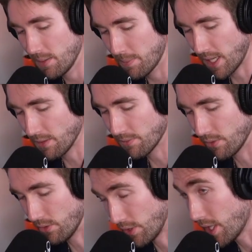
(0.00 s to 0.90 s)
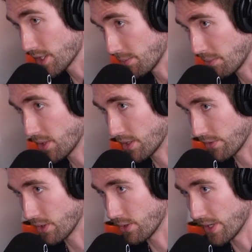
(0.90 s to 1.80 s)
painful not to be part of
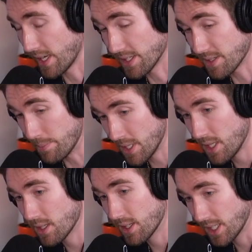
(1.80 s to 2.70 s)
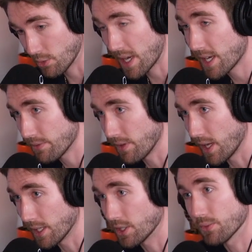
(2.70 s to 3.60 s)
the herd, and it's immediately
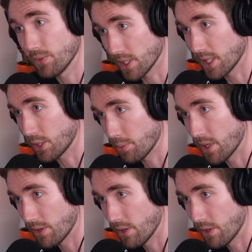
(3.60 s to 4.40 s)
gratifying to feel like you're part of the